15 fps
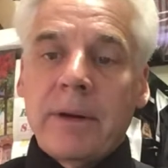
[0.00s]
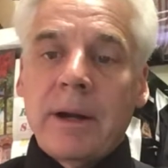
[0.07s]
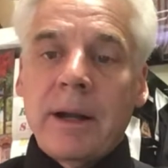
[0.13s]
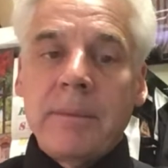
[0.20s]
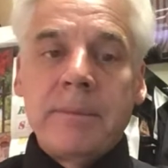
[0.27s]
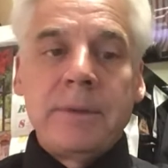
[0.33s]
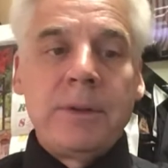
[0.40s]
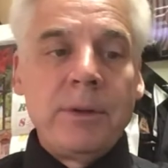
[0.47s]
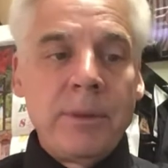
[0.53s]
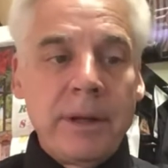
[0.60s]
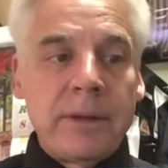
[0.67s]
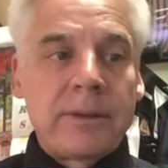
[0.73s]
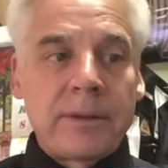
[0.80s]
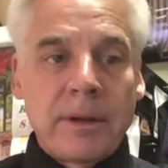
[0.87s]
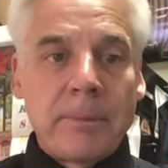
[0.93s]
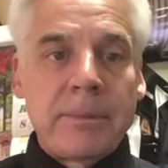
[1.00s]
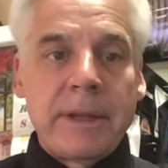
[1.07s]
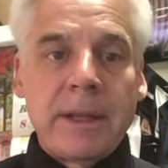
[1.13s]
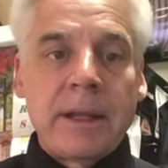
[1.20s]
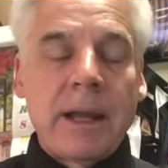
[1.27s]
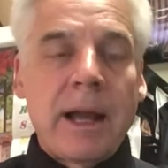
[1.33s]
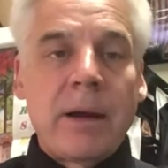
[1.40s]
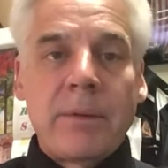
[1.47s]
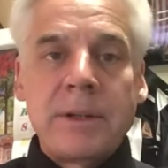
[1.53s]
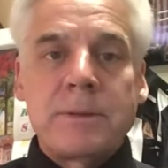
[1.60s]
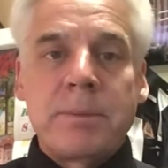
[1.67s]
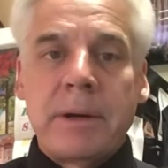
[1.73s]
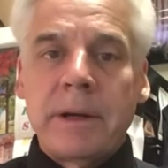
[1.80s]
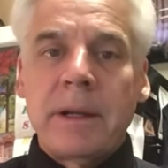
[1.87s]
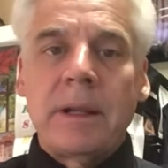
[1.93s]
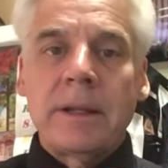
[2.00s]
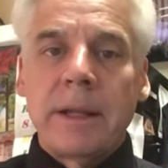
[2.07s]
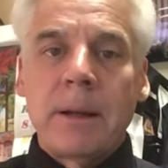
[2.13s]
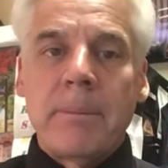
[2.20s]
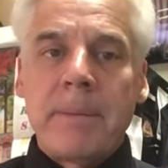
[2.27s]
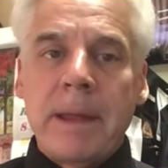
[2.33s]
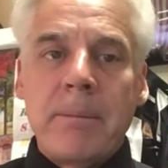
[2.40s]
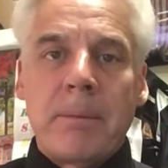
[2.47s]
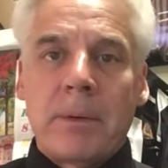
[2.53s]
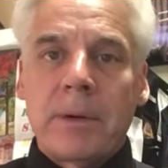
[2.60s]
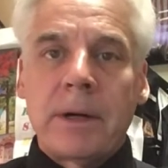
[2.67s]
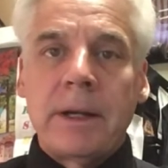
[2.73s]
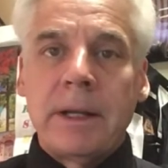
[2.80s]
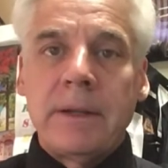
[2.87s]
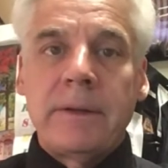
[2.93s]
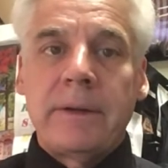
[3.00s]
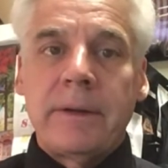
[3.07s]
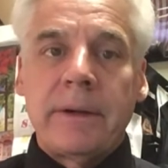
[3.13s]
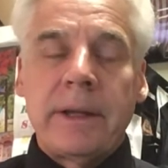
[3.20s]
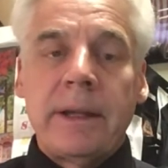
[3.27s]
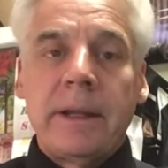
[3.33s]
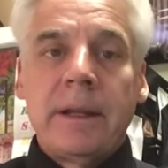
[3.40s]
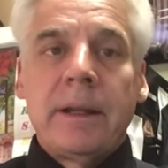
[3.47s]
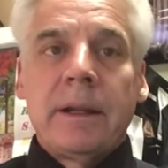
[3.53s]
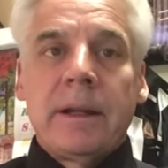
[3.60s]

I'm doing something, I always put a little bit more into it.